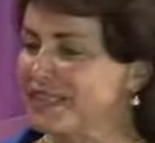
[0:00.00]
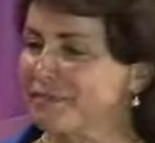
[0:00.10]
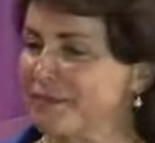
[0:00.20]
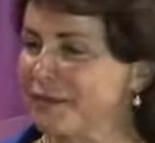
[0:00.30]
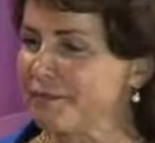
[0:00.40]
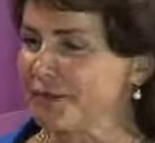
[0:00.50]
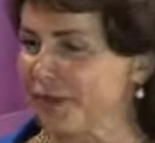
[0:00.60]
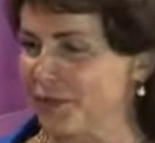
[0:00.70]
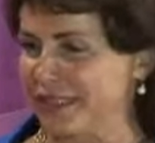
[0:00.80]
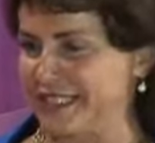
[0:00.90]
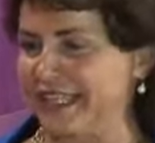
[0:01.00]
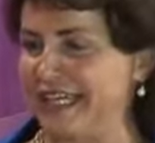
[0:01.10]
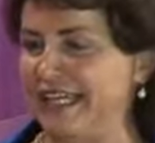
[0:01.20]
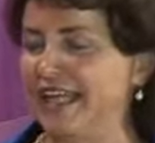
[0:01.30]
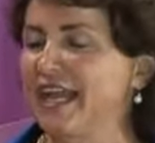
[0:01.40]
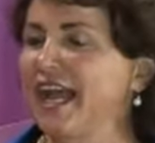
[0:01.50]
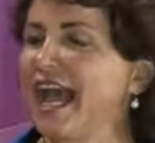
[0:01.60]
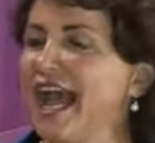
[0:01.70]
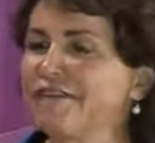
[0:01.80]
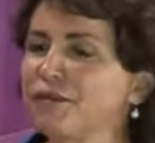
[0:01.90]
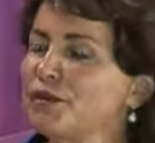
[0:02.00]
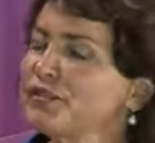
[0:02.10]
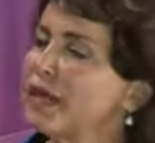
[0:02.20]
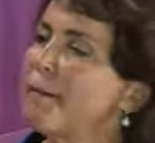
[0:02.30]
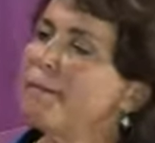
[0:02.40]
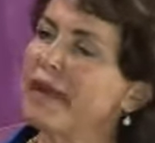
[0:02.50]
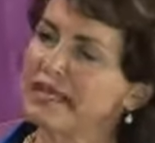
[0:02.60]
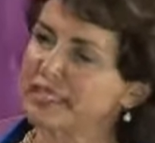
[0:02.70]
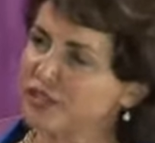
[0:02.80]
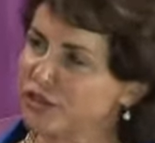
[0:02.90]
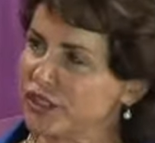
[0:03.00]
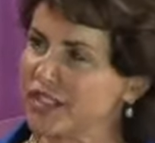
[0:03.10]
the people that we see have the most amazing stories.